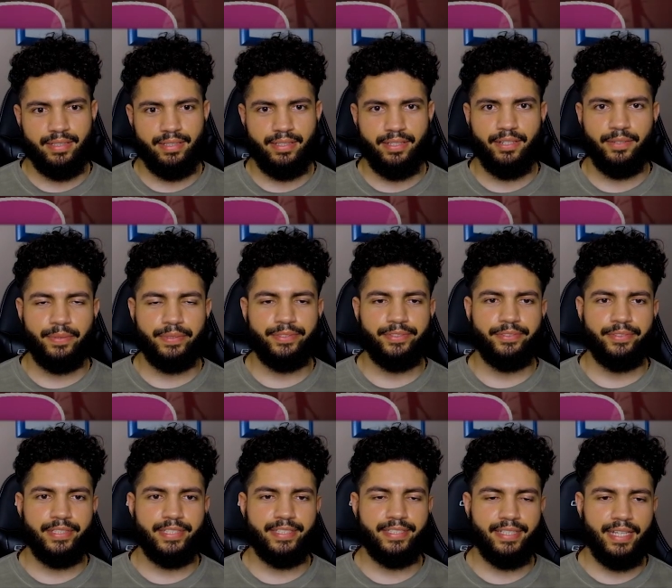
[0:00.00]
Going through
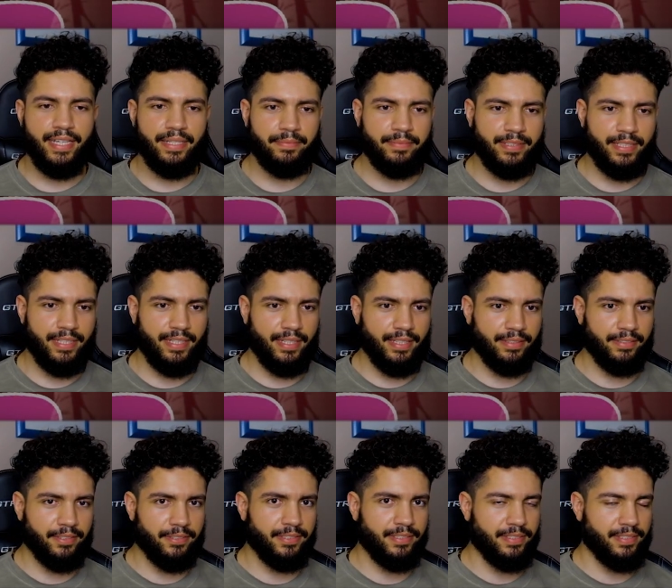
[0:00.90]
the same thing,
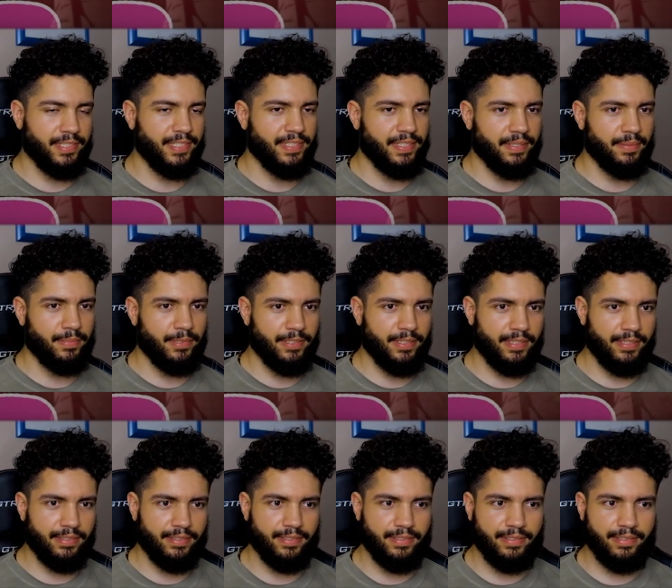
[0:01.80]
losing
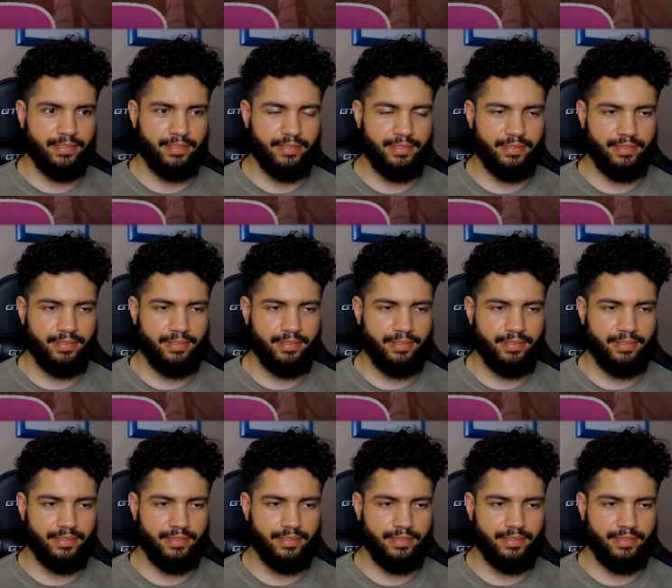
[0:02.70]
siblings.